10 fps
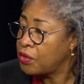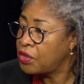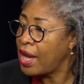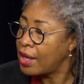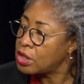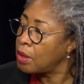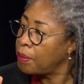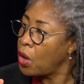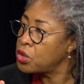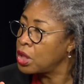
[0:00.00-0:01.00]
that
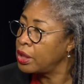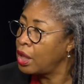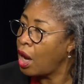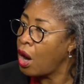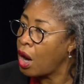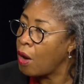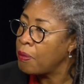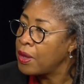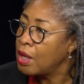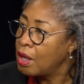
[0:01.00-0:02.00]
supposedly are
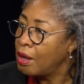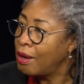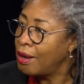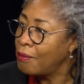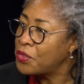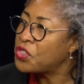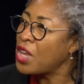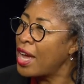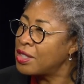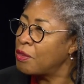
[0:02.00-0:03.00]
uh,
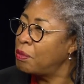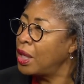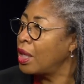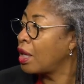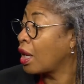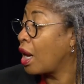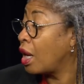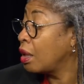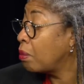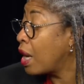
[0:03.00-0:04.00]
signs of being in a
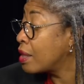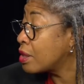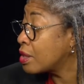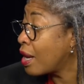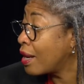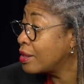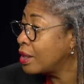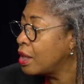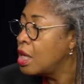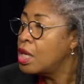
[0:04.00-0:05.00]
colorblind
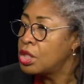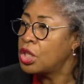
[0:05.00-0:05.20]
society mm -hmm.